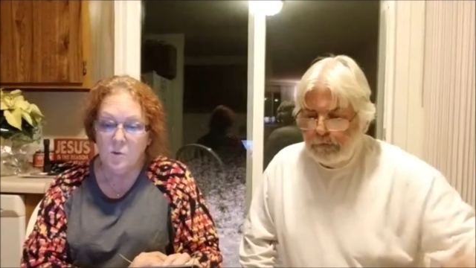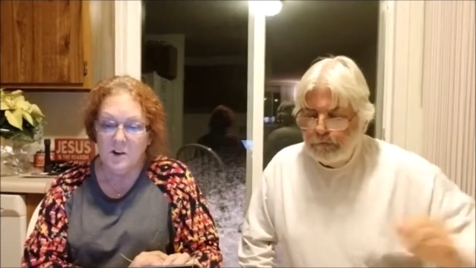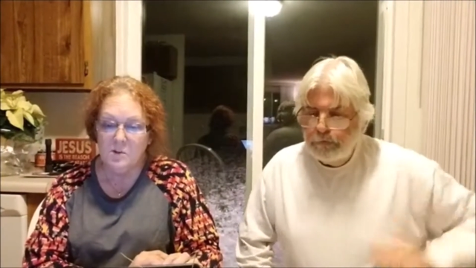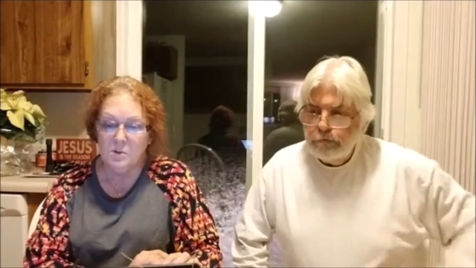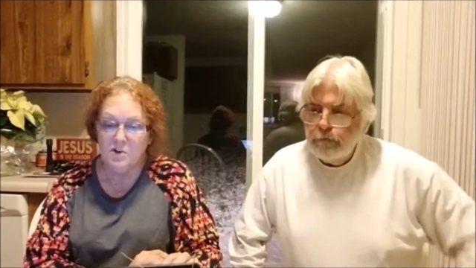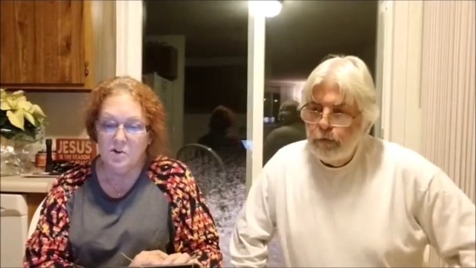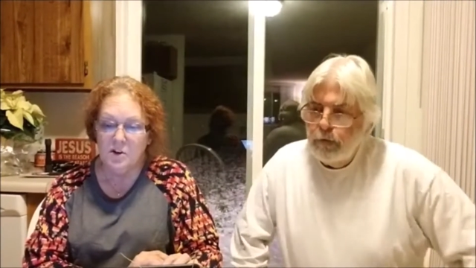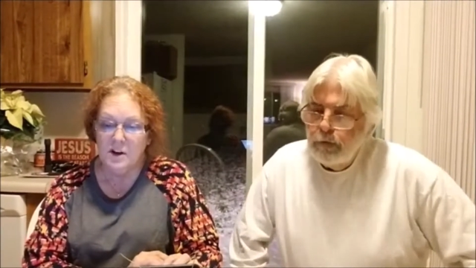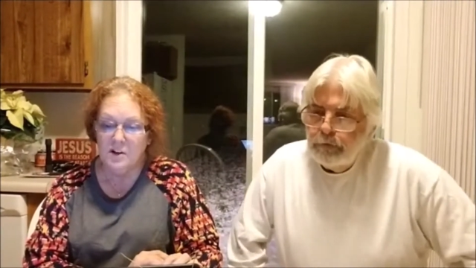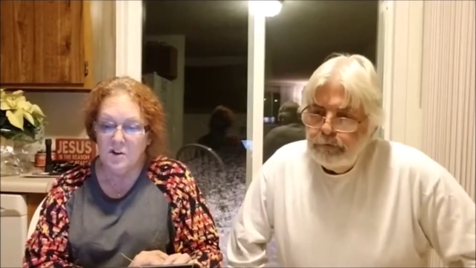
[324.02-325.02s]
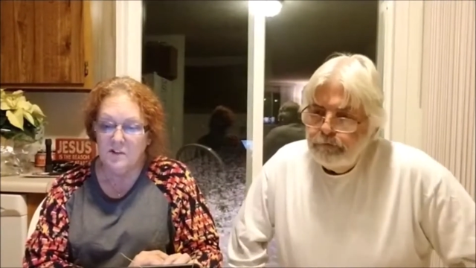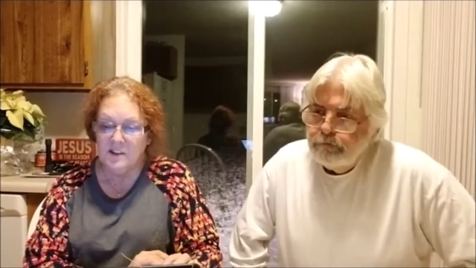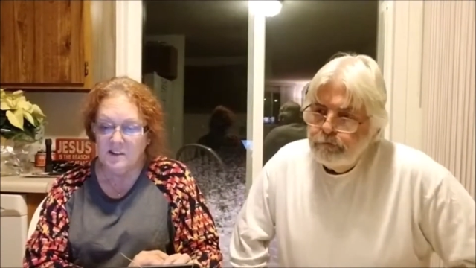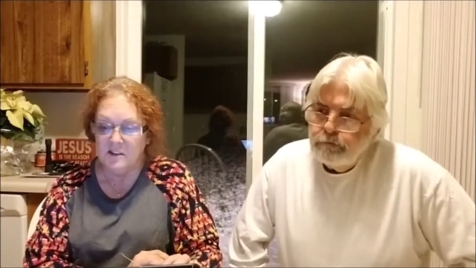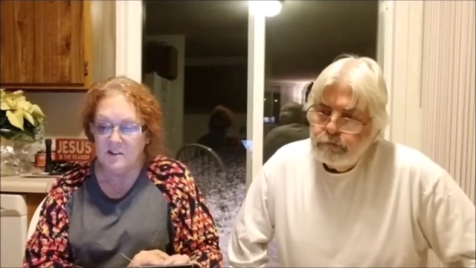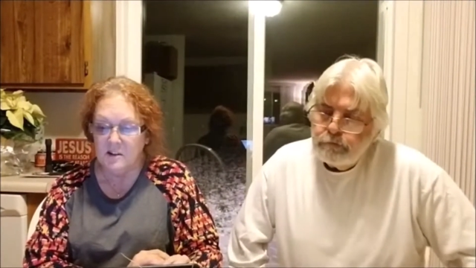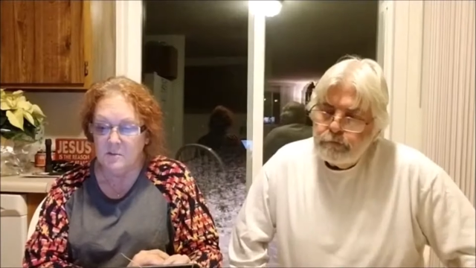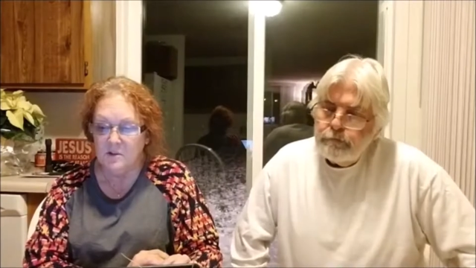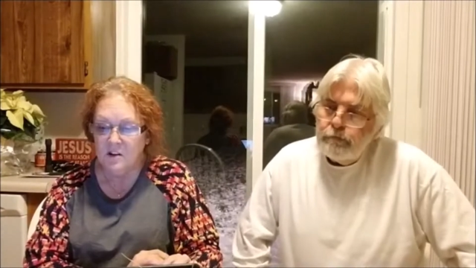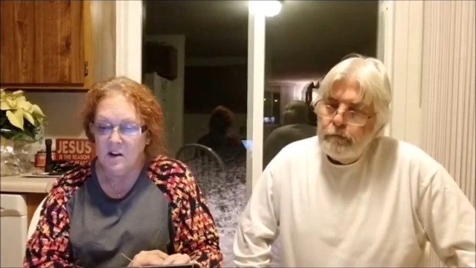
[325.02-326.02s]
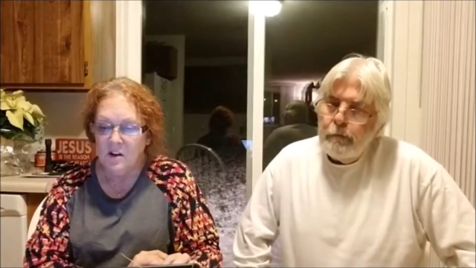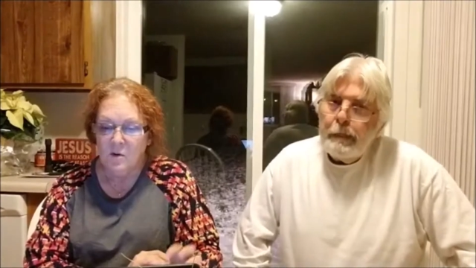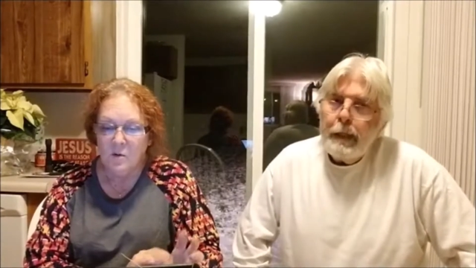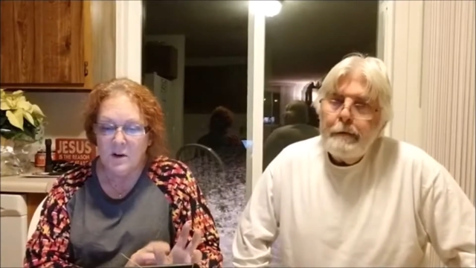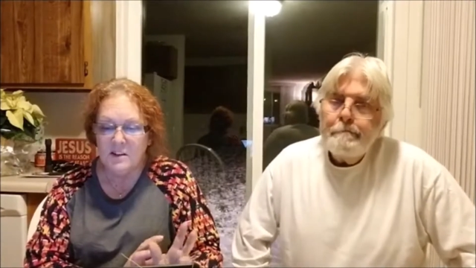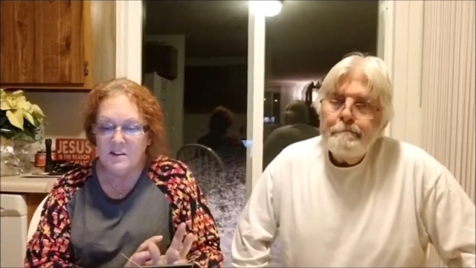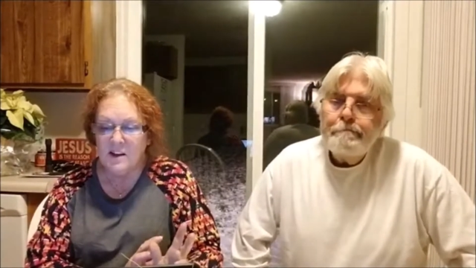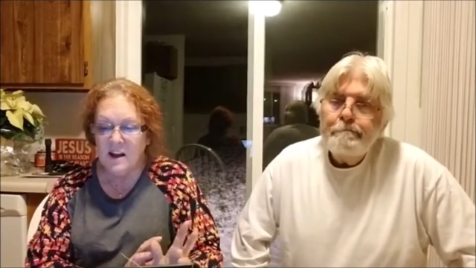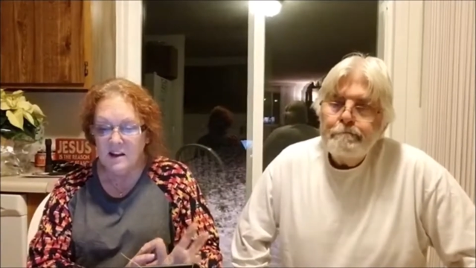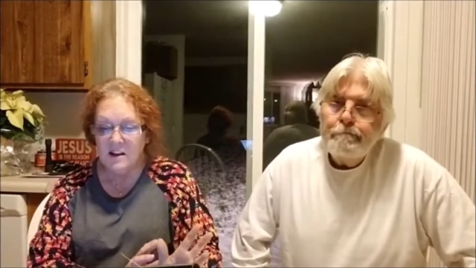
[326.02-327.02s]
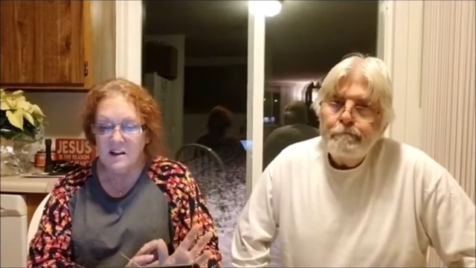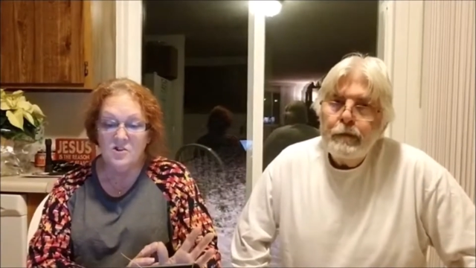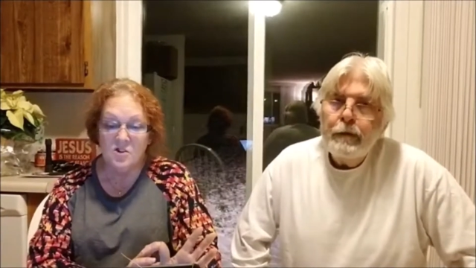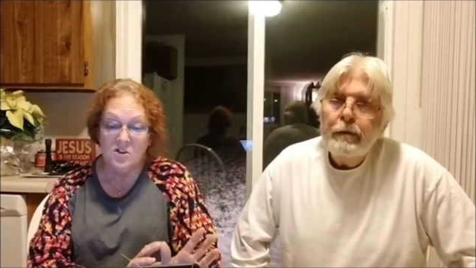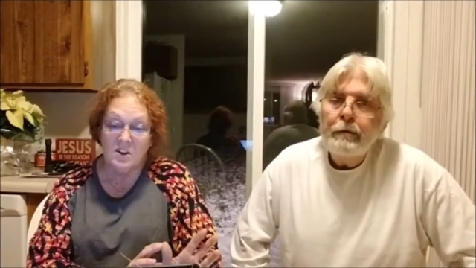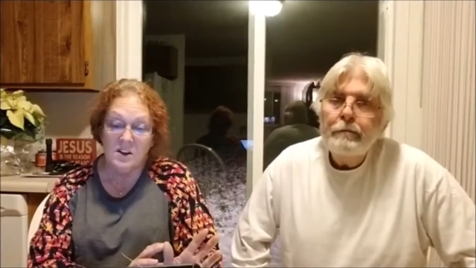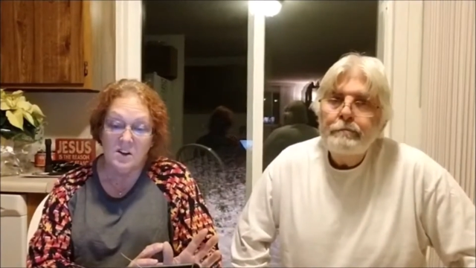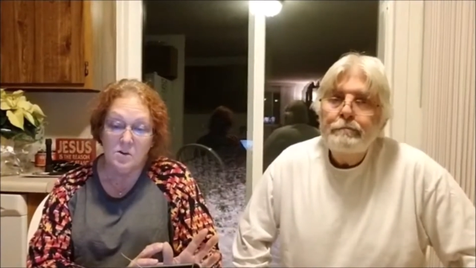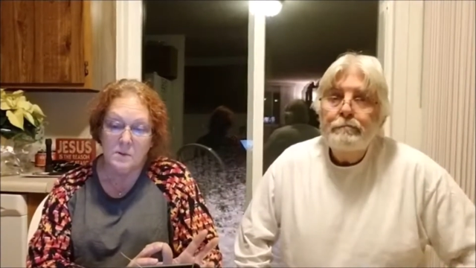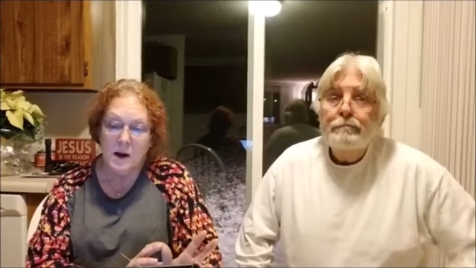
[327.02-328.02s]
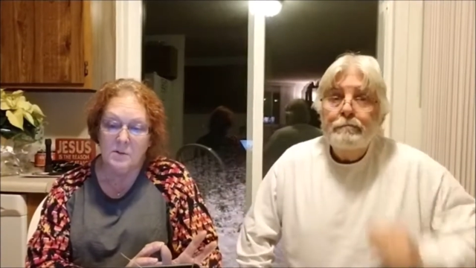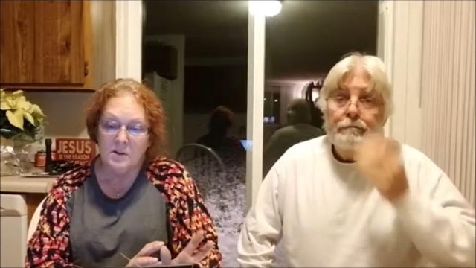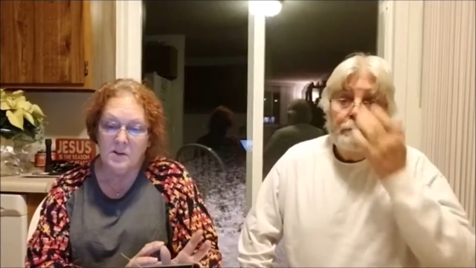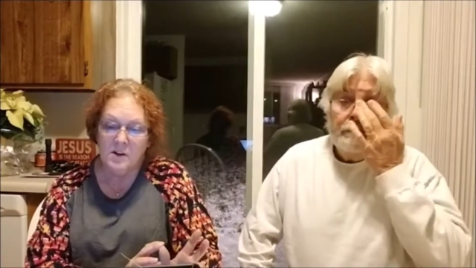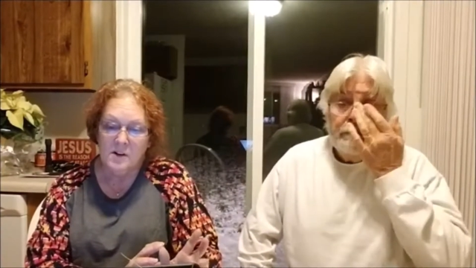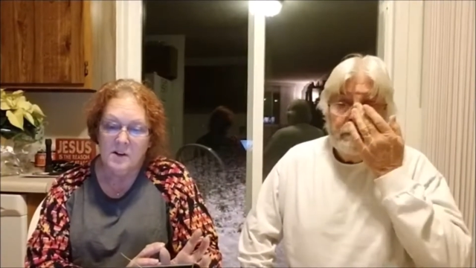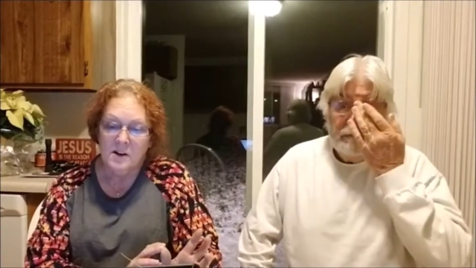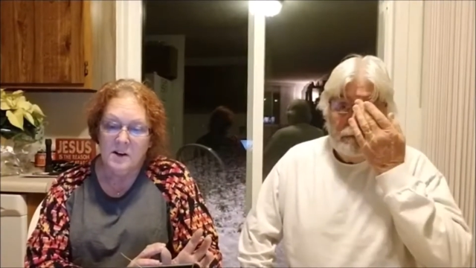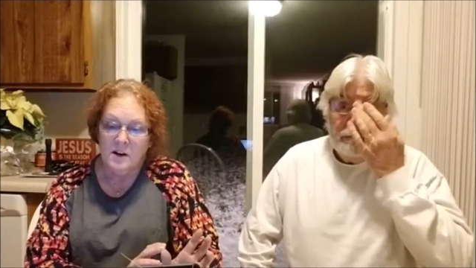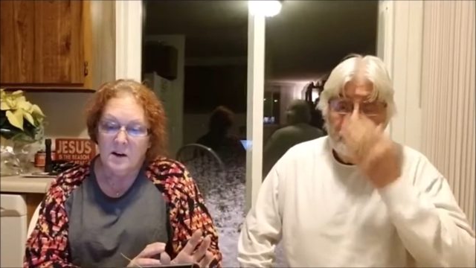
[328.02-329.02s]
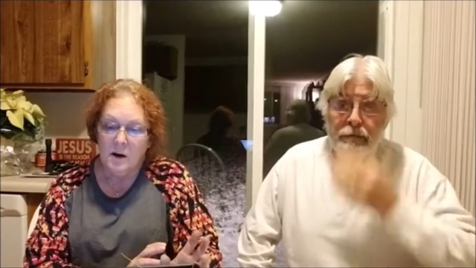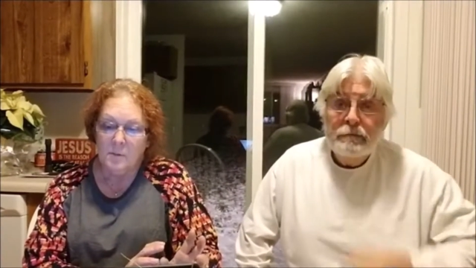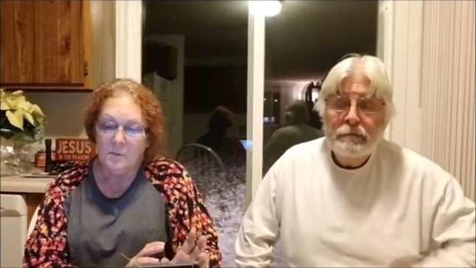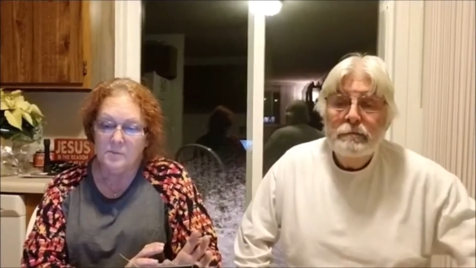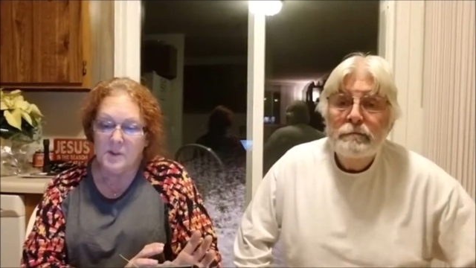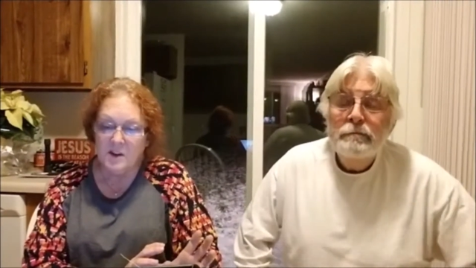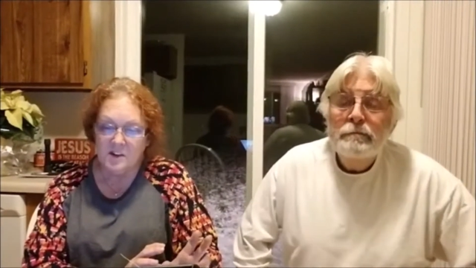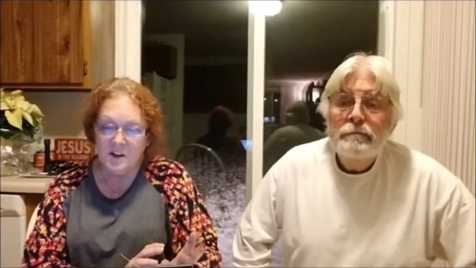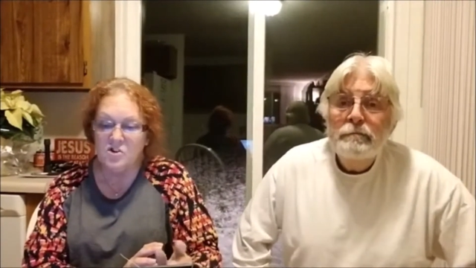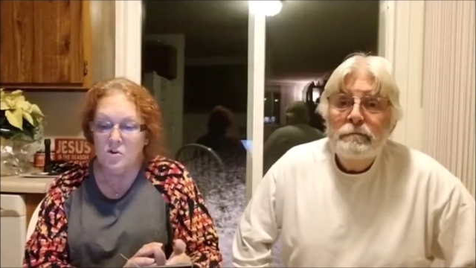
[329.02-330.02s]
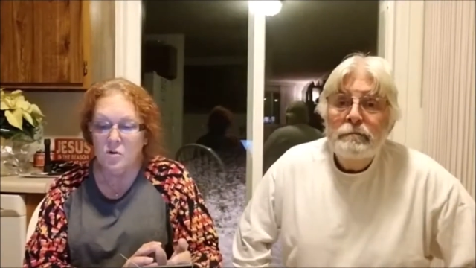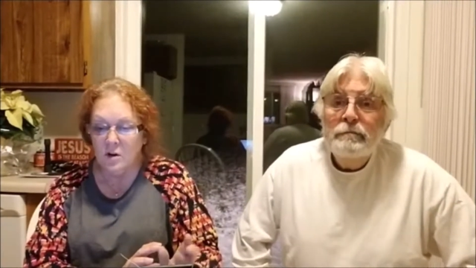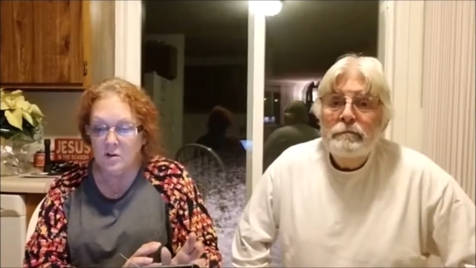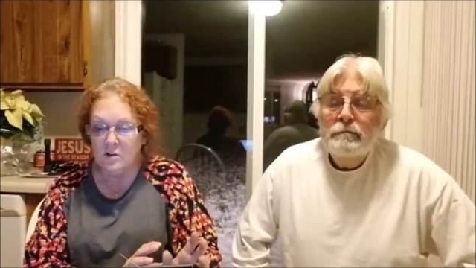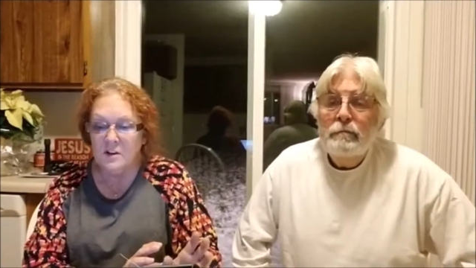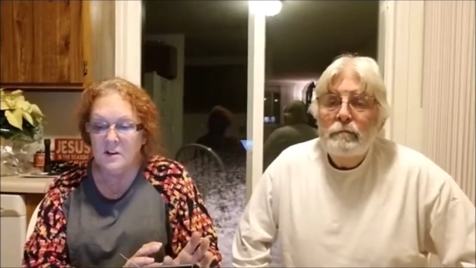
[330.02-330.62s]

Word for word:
Speaker 1: respiratory, and nervous systems. When it's taken internally, copaiba um, essential oil